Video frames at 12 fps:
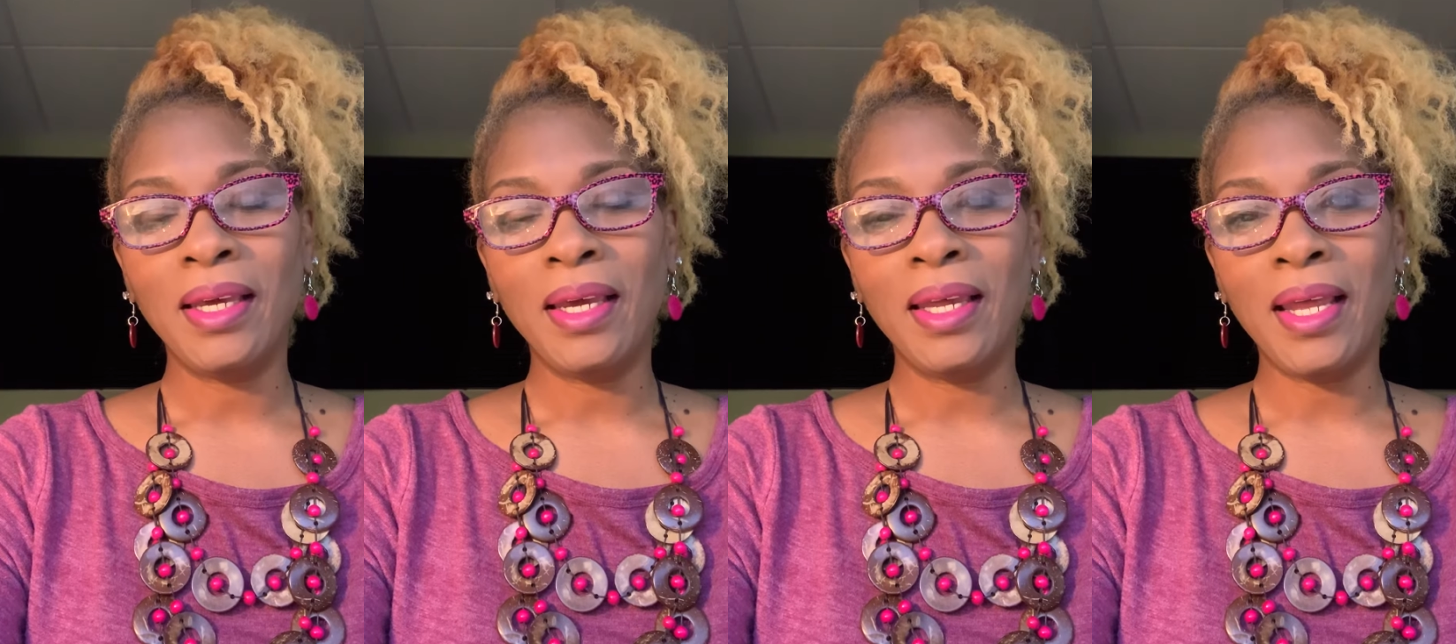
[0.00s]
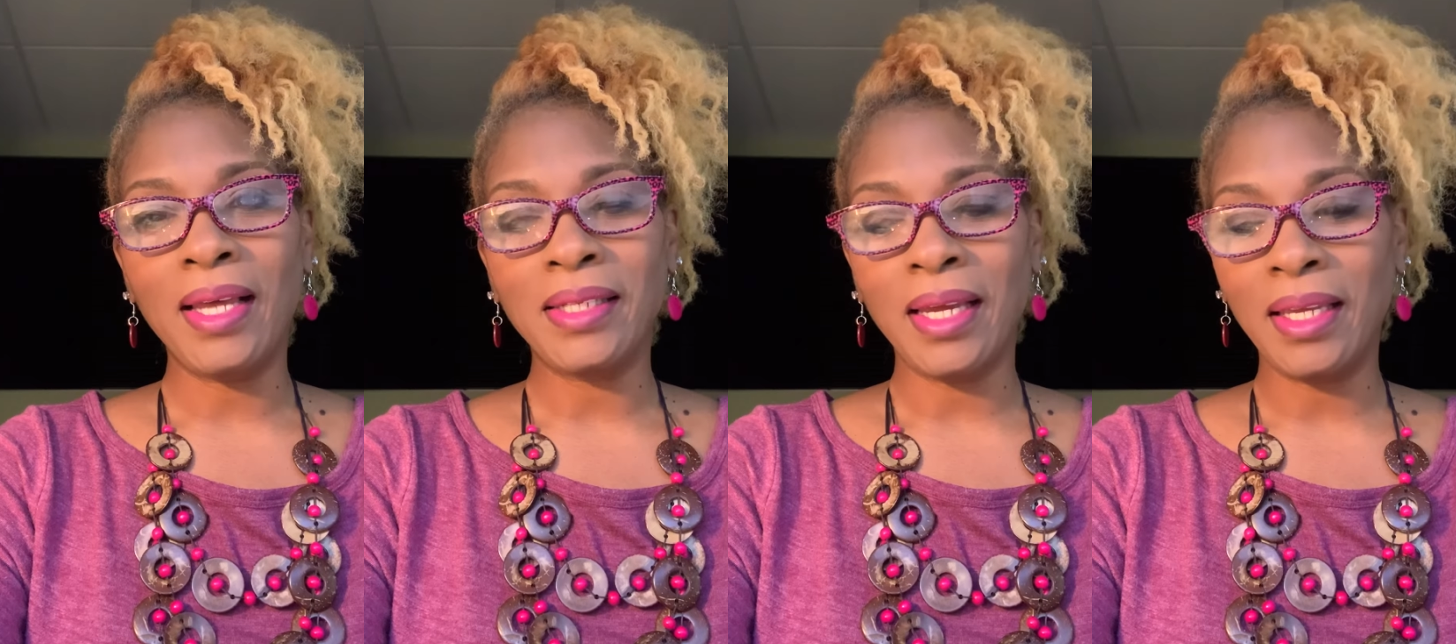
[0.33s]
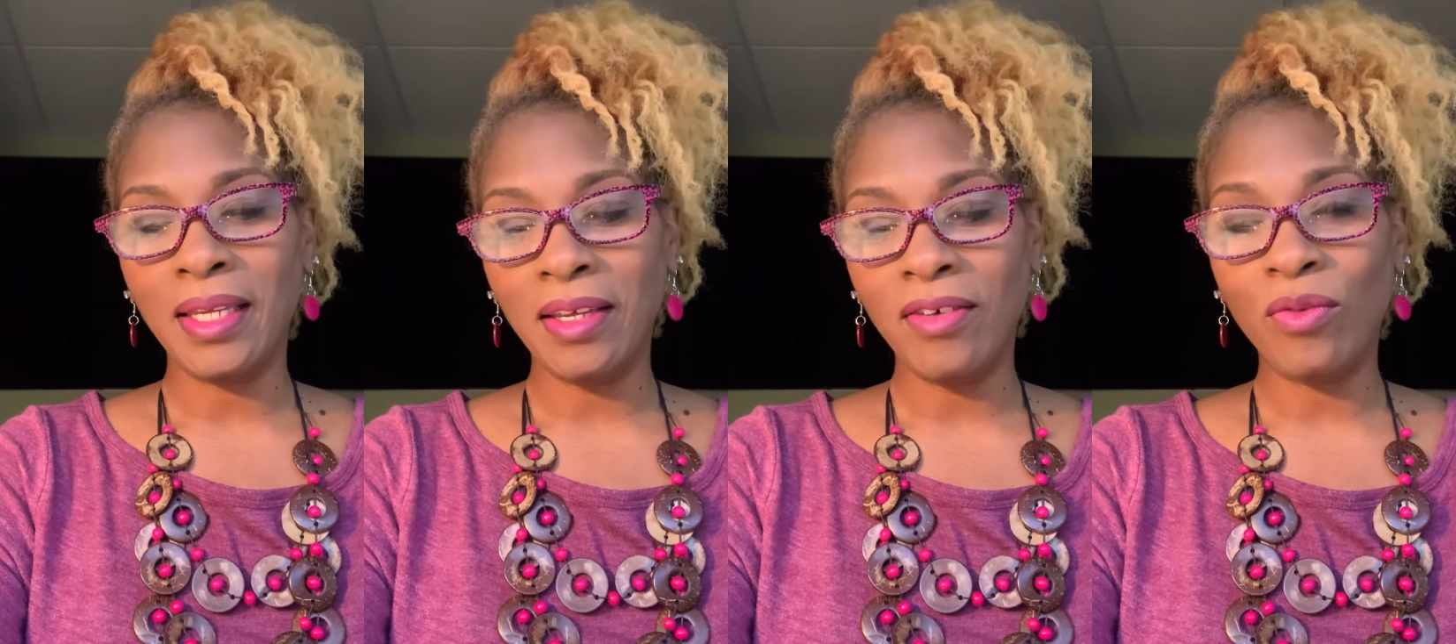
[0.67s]
and as I
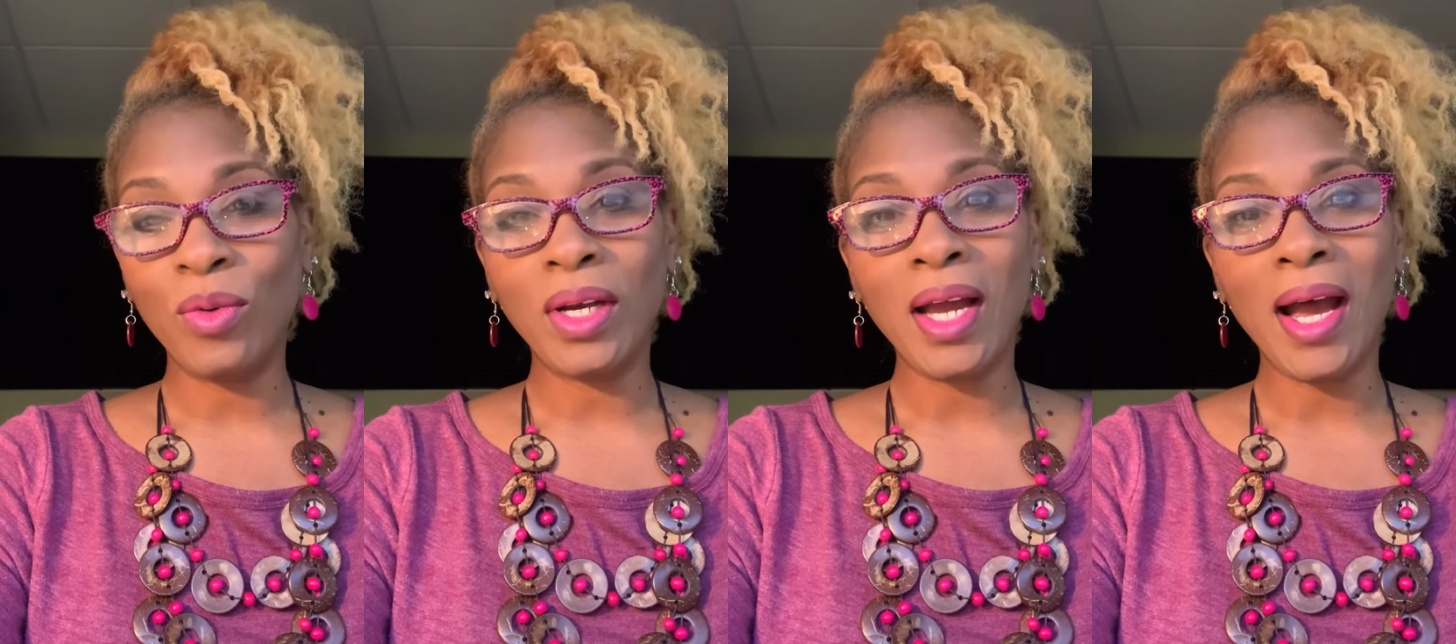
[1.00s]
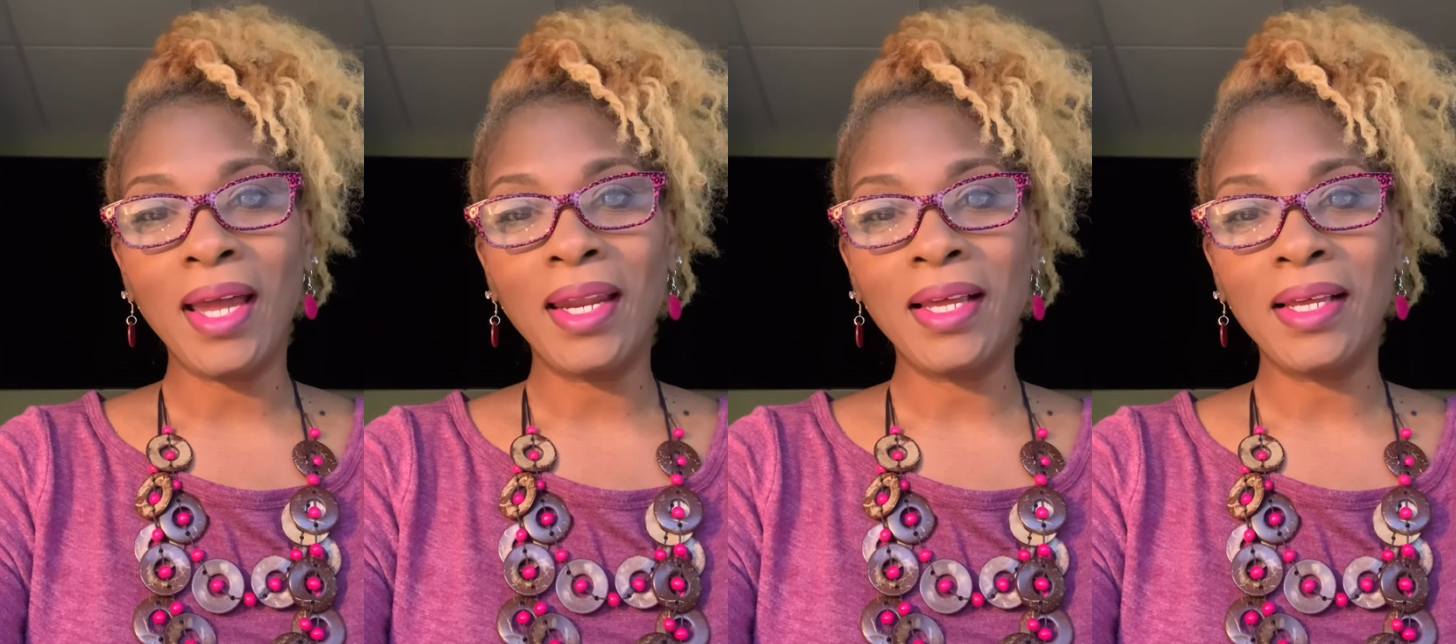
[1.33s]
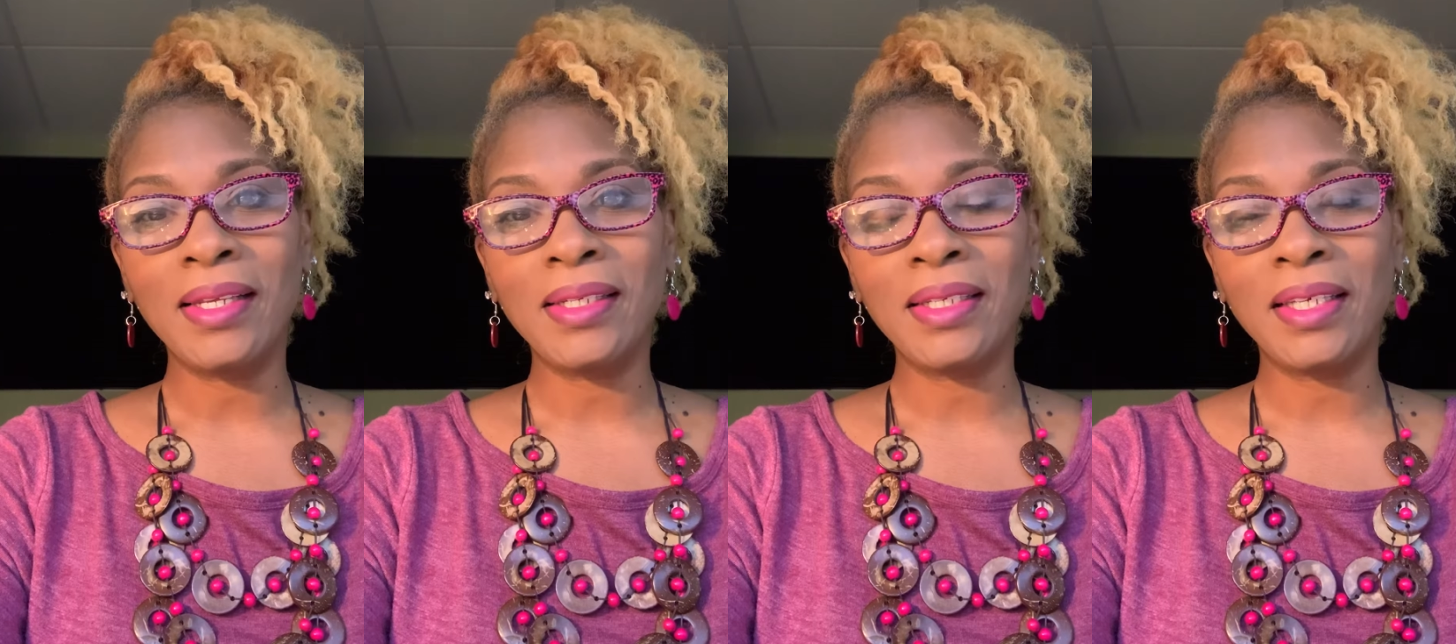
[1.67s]
give what God
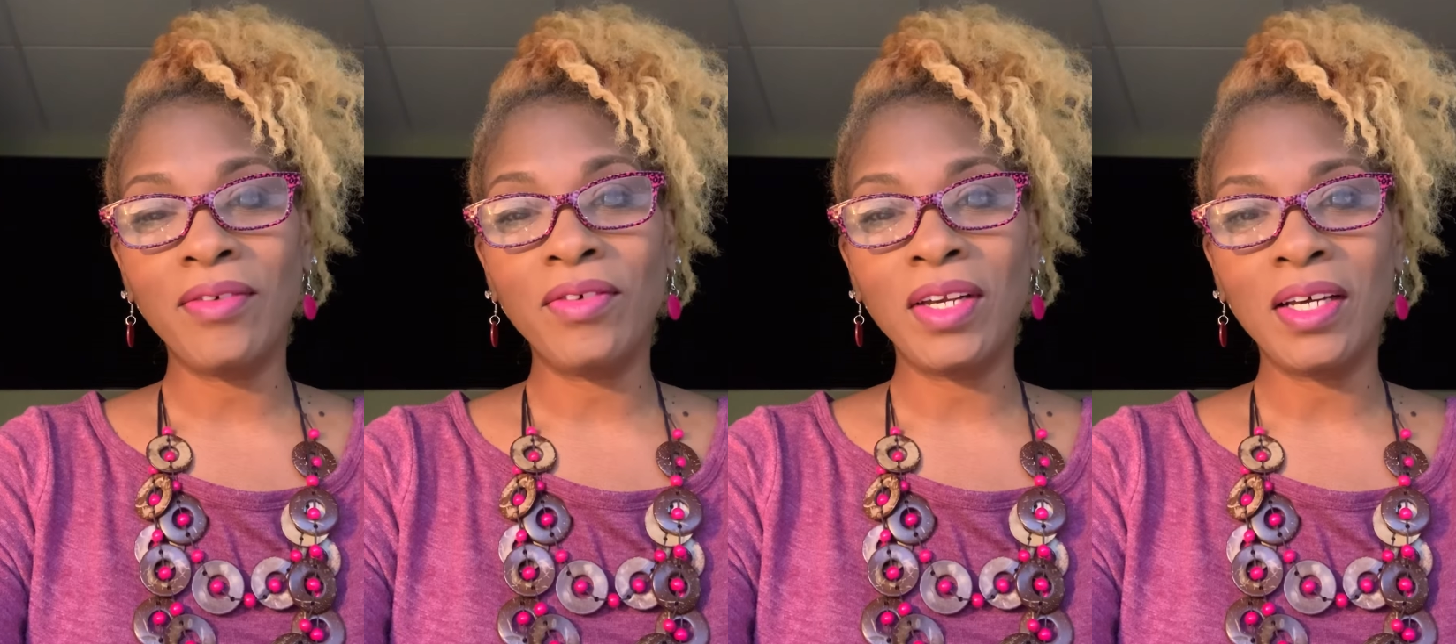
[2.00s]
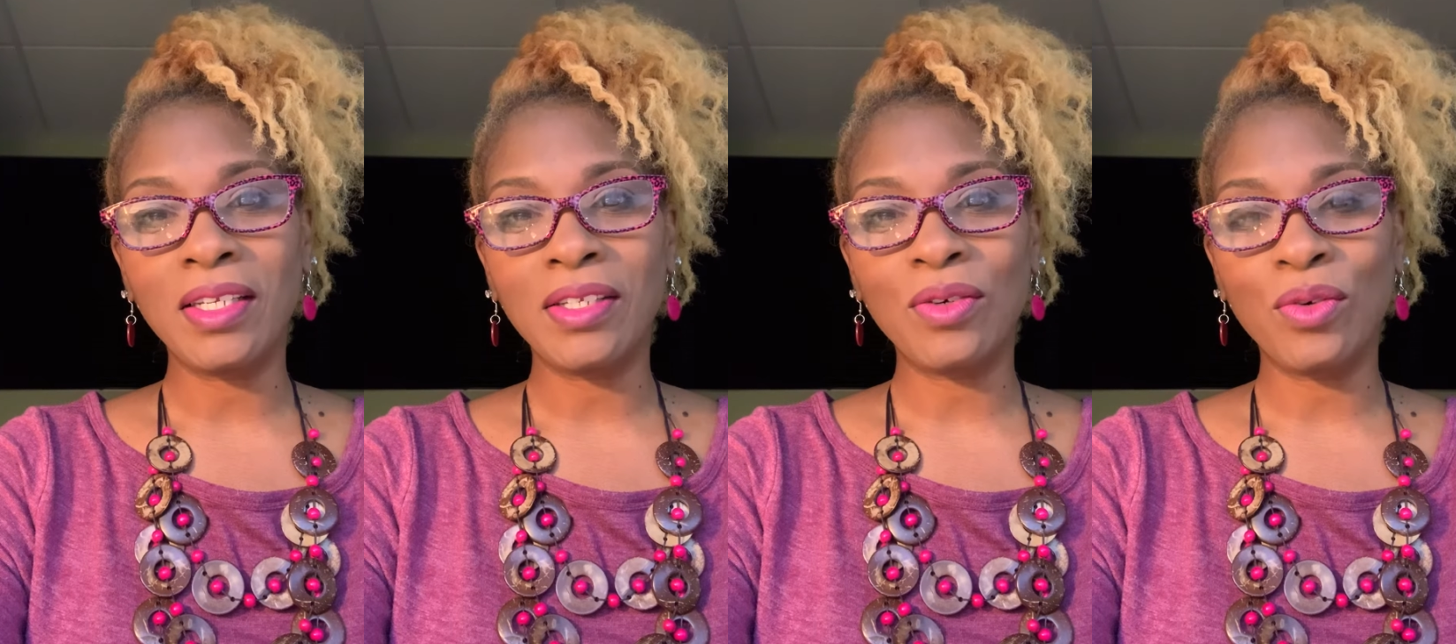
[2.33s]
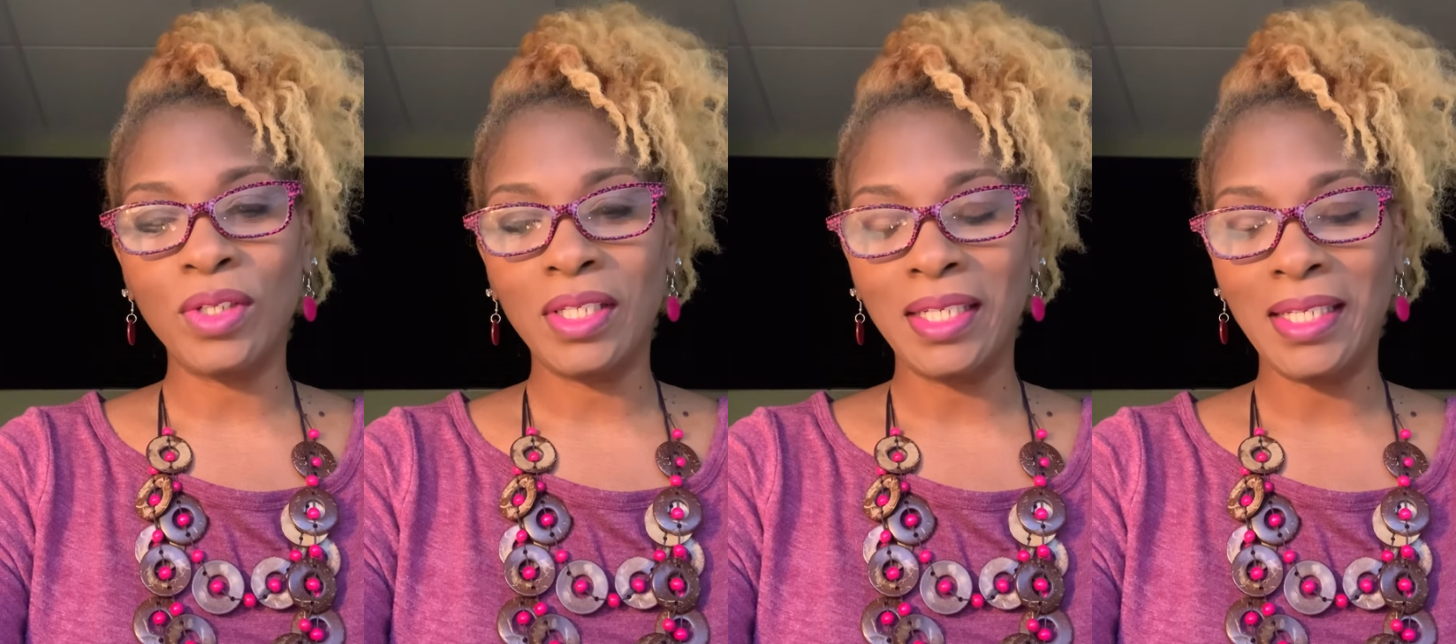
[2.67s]
has given us on
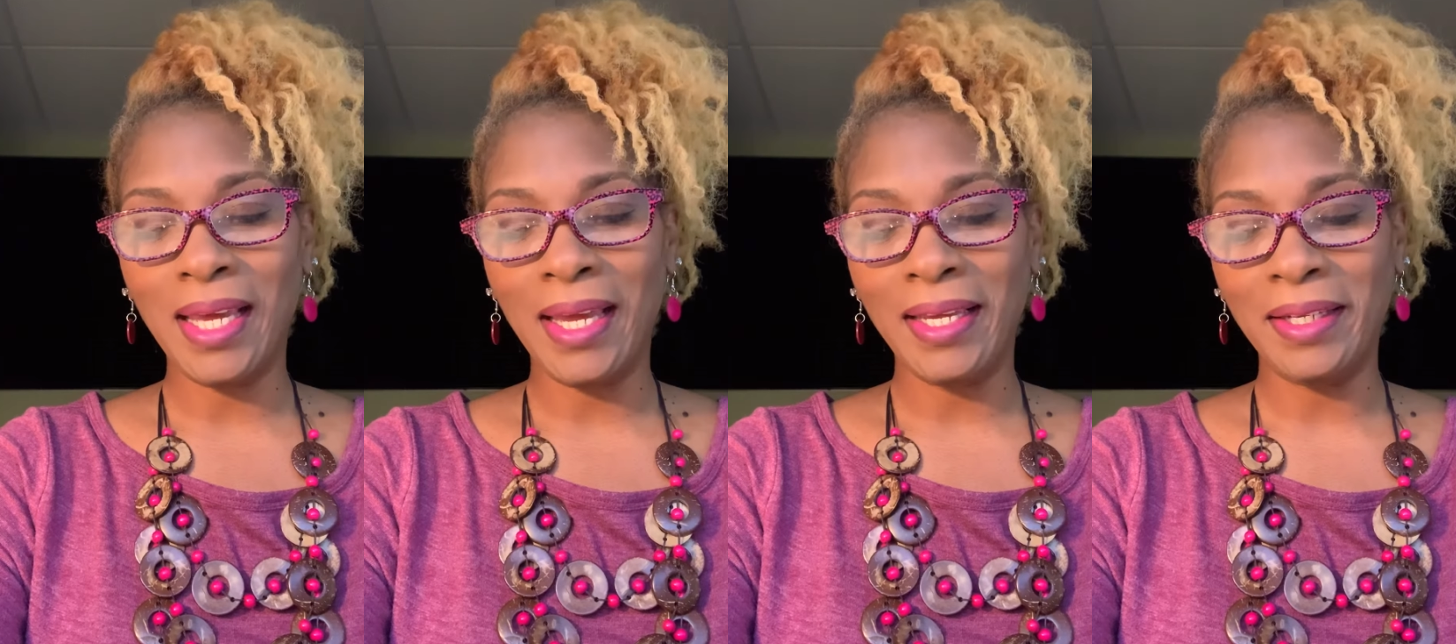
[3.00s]
today.